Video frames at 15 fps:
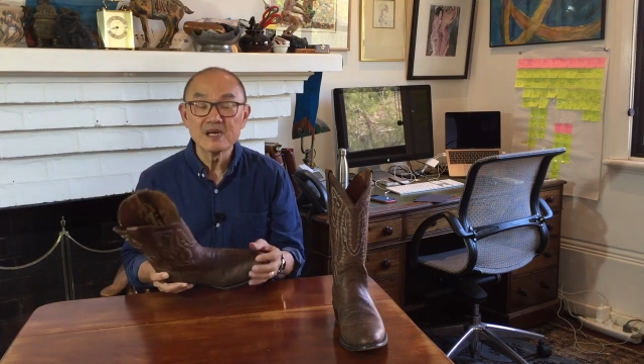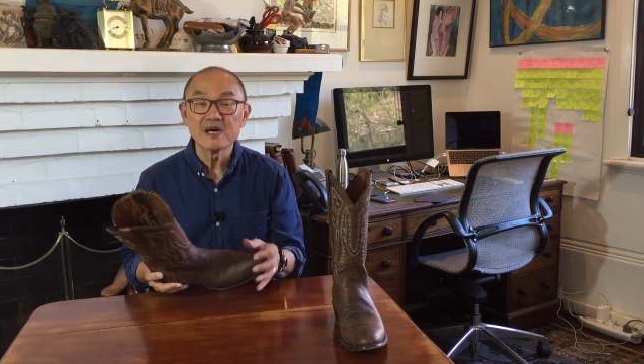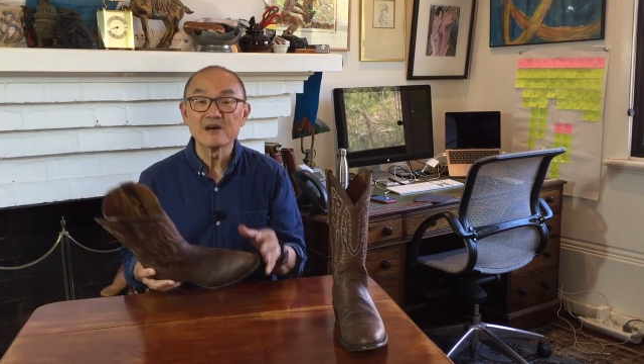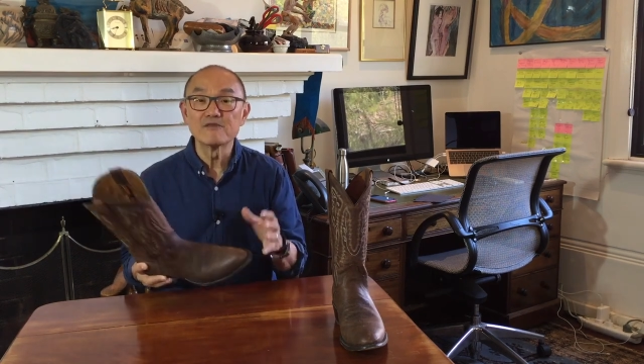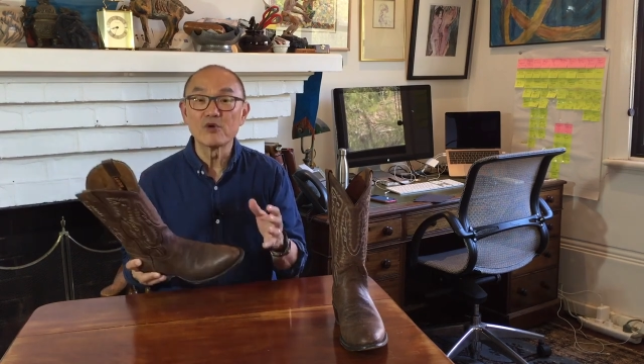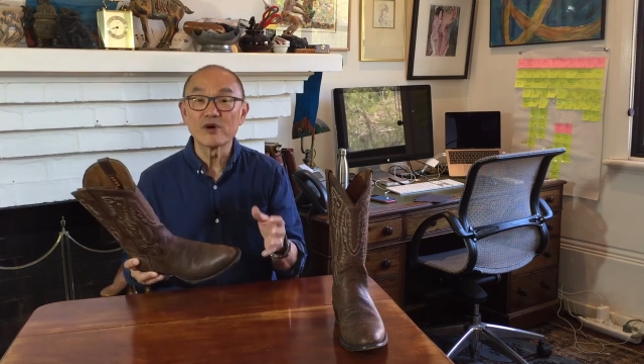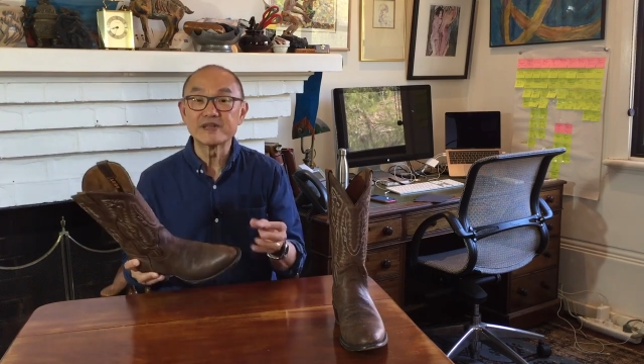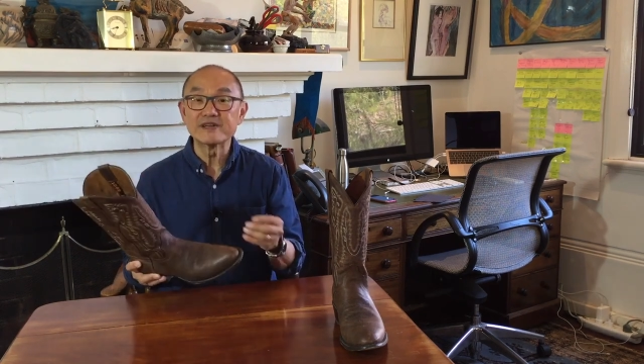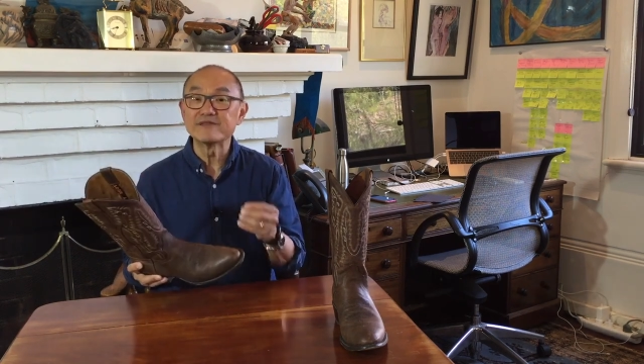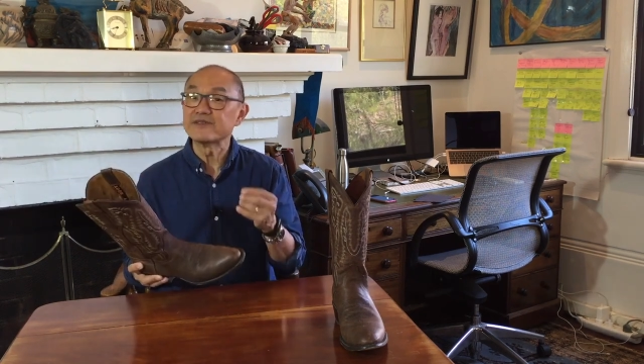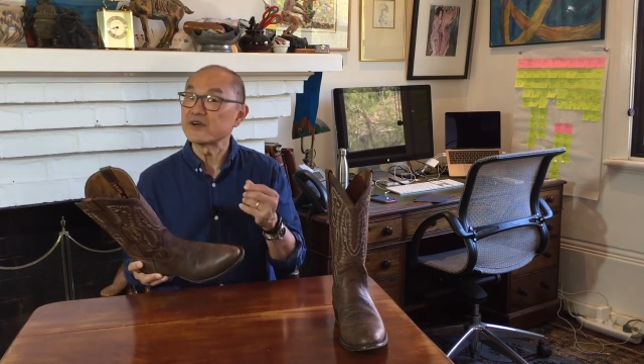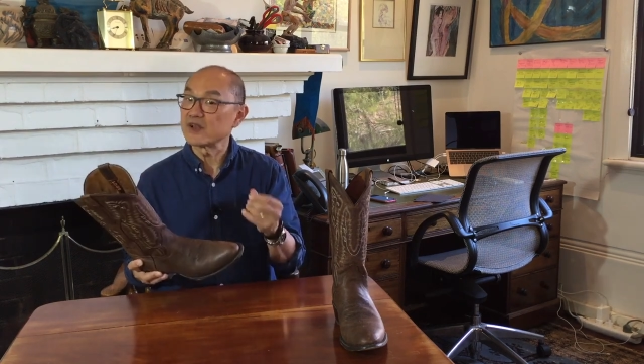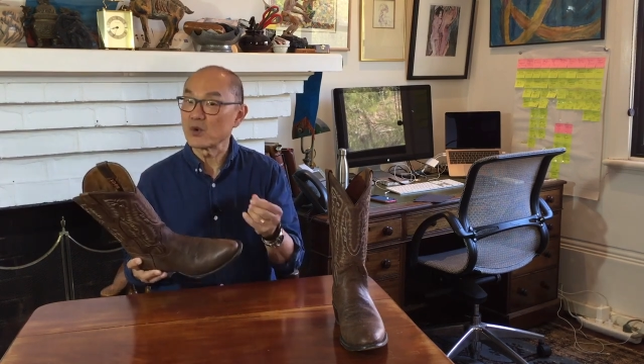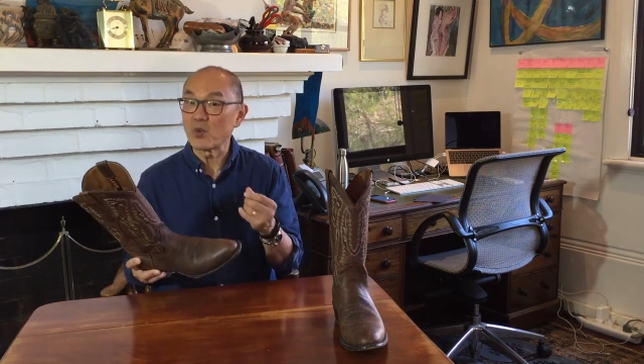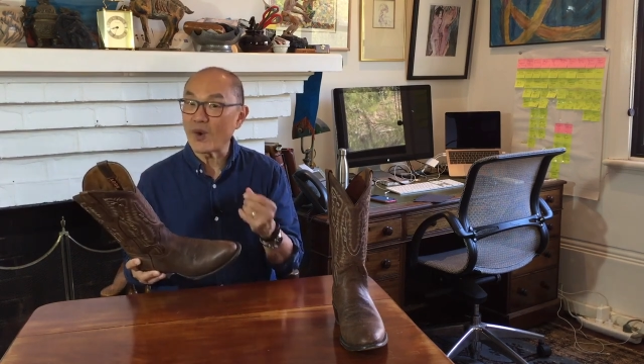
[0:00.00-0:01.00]
avoiding
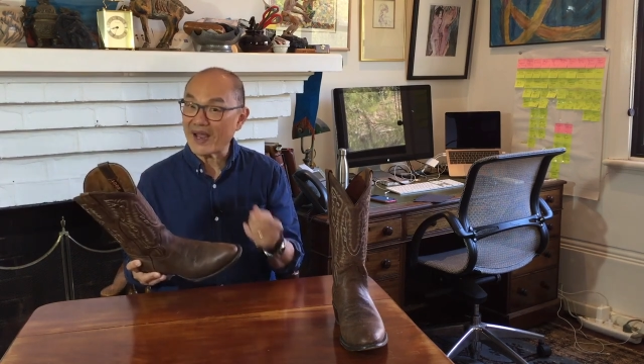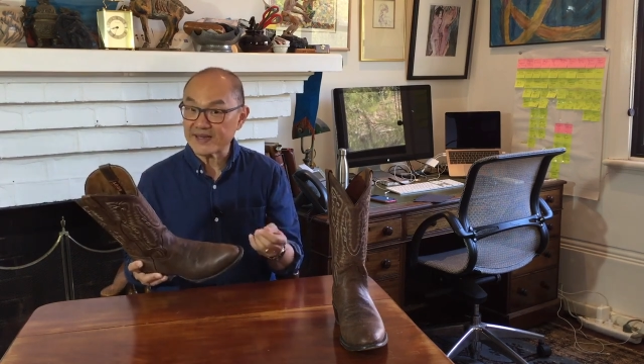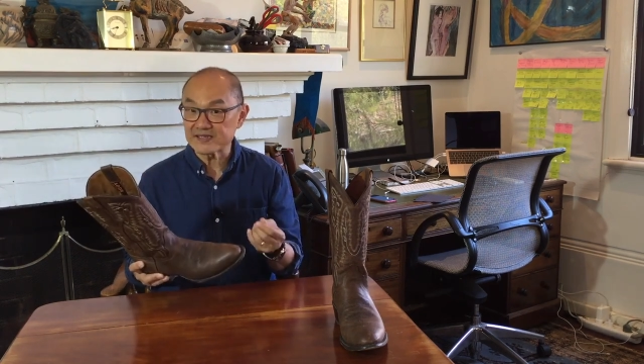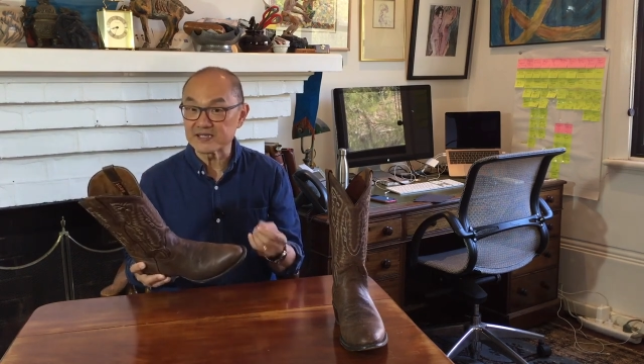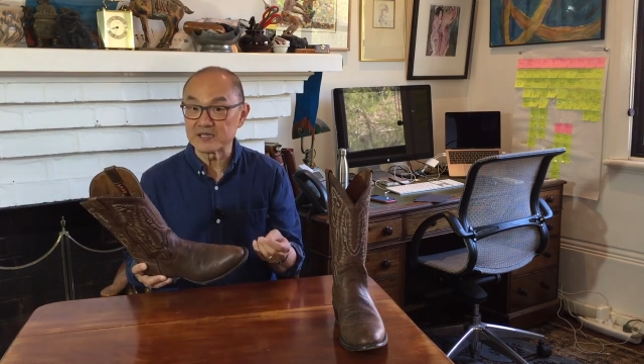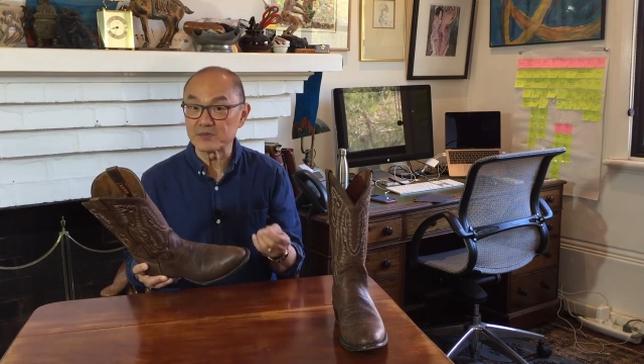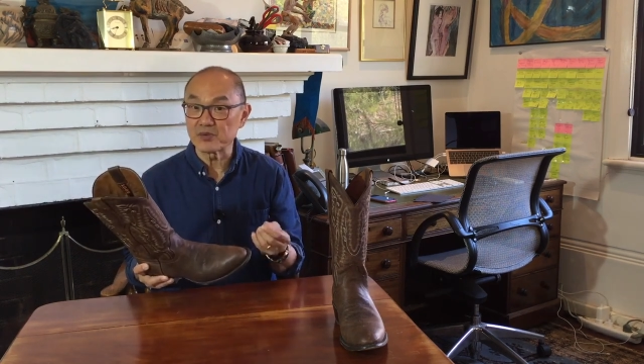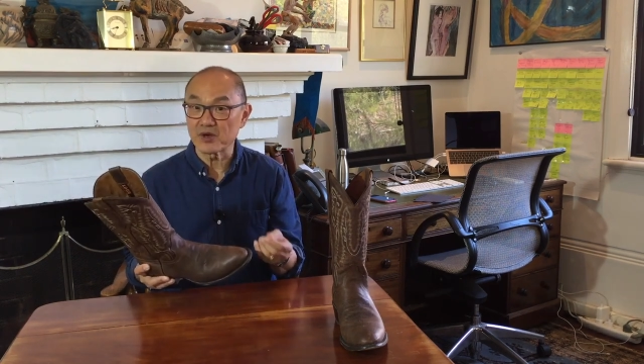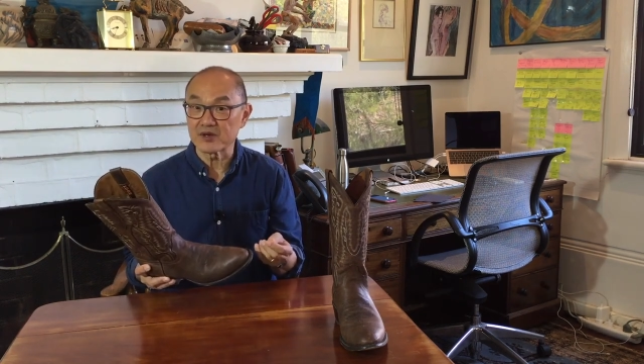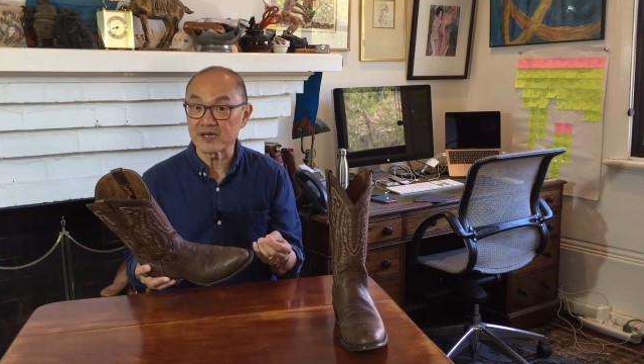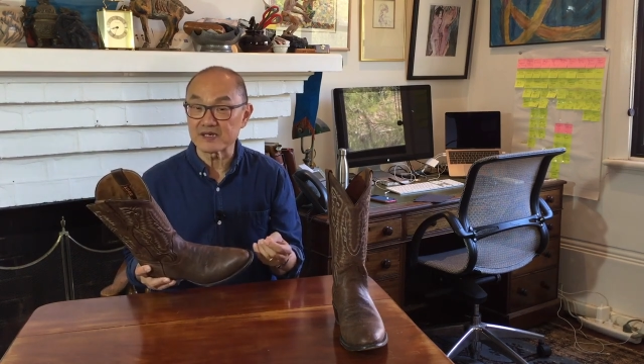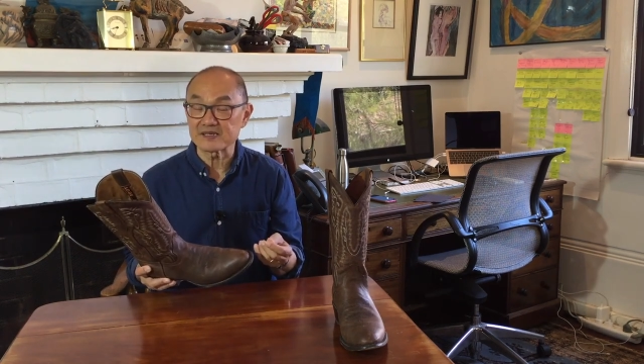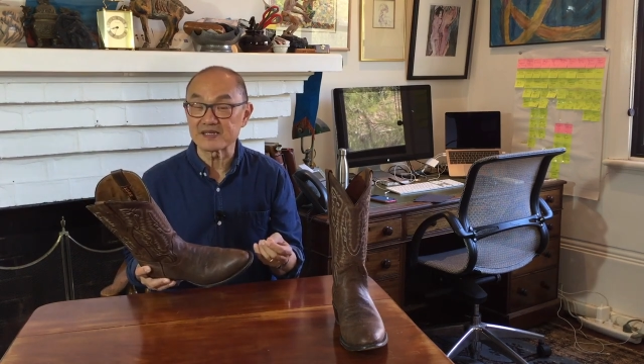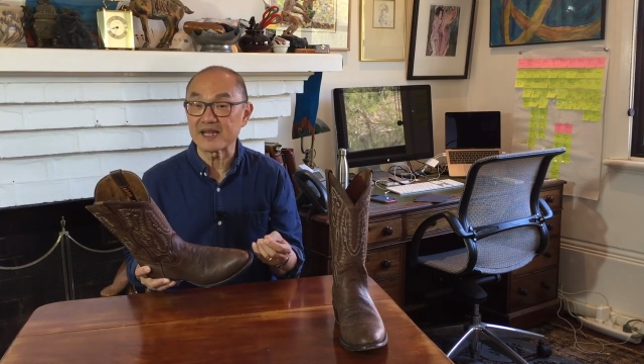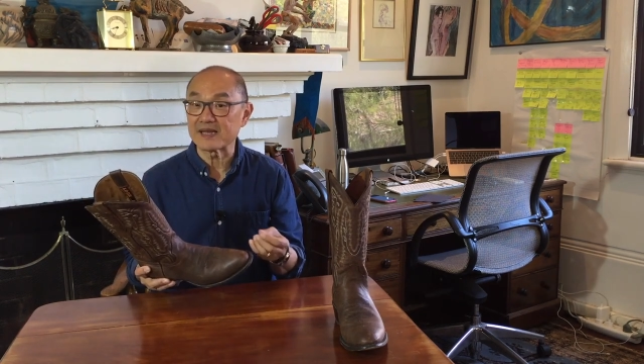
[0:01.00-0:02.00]
very waxy
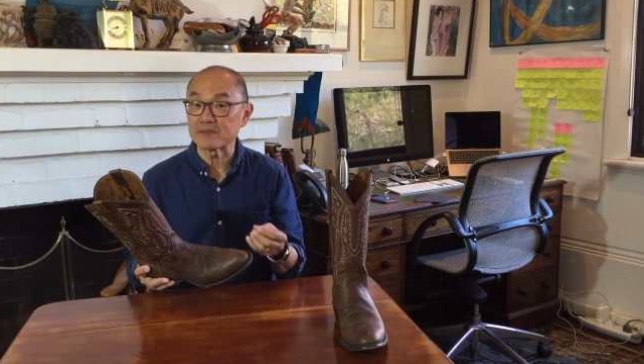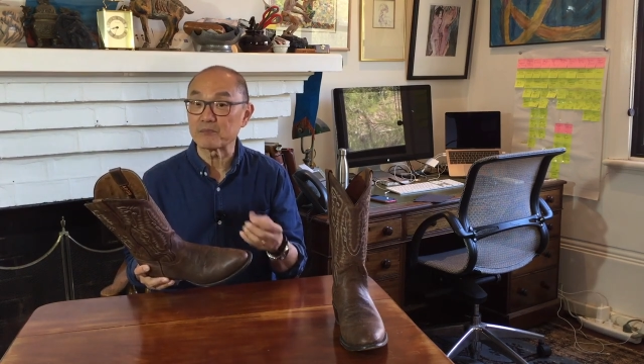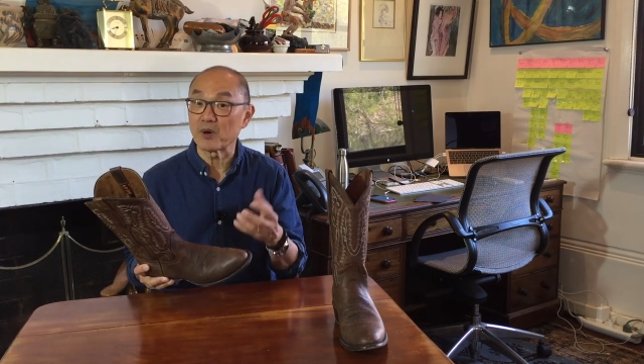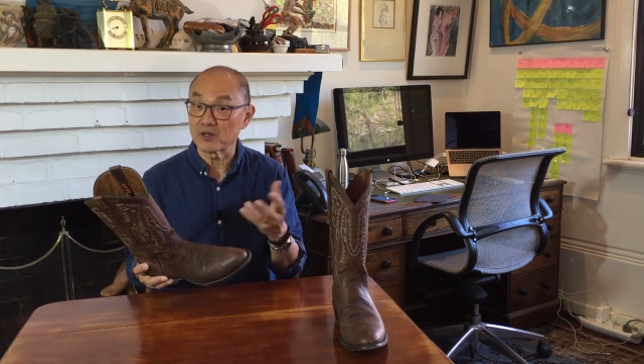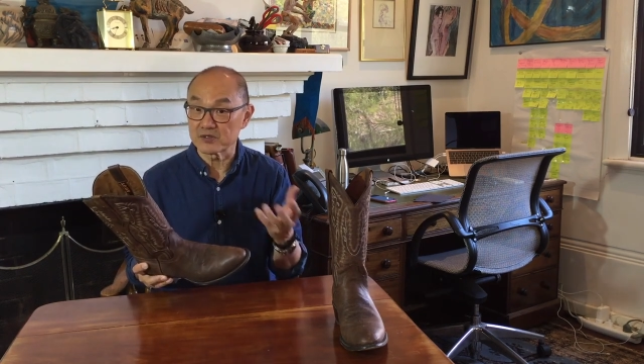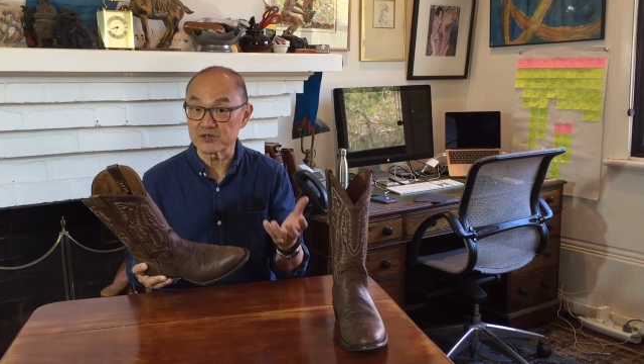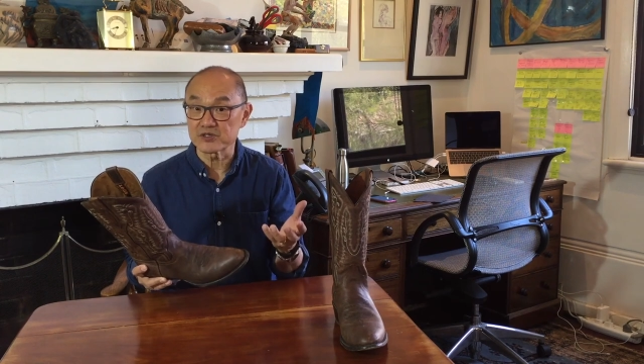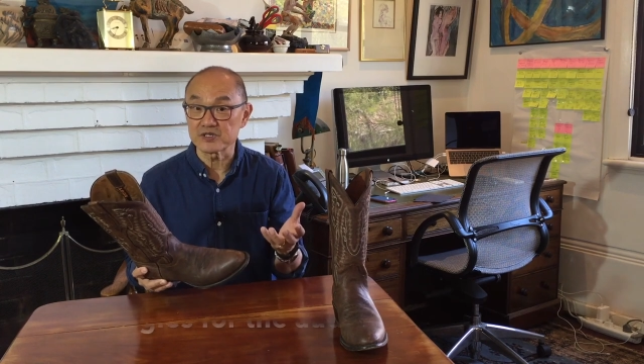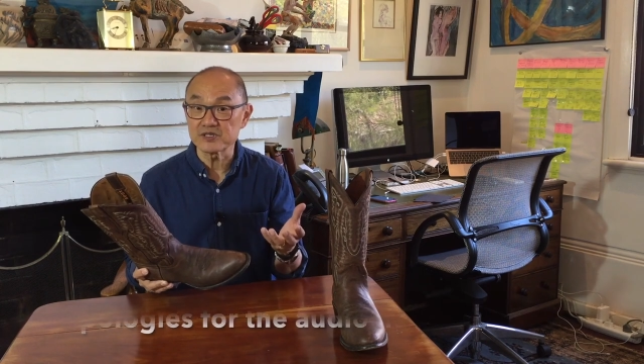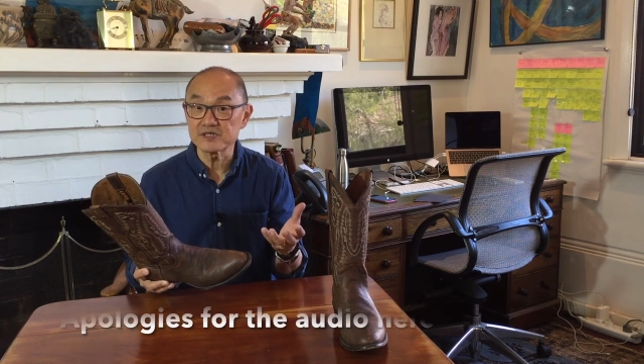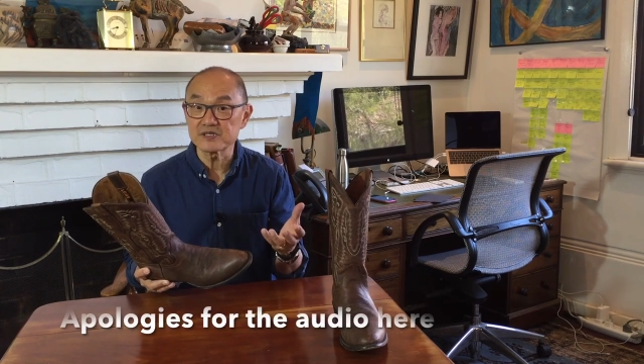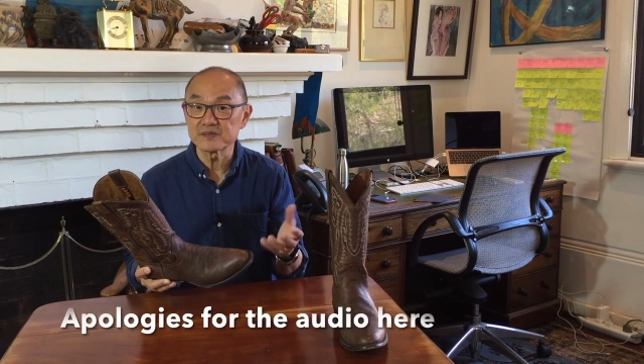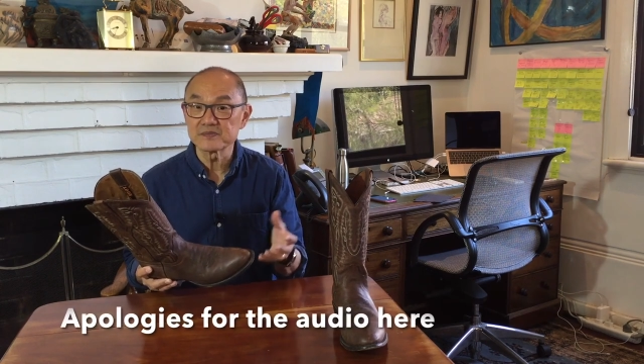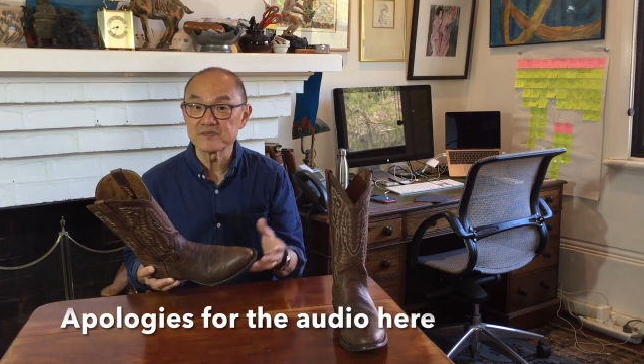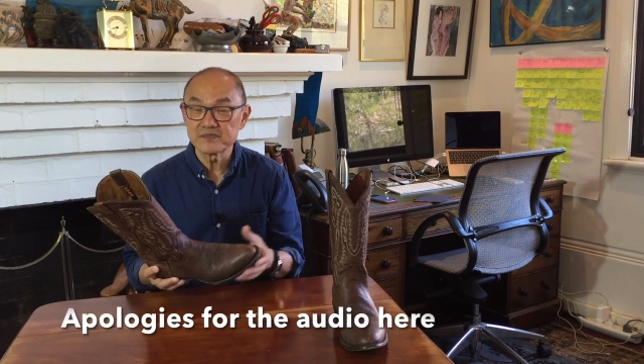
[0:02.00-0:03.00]
products like polishes.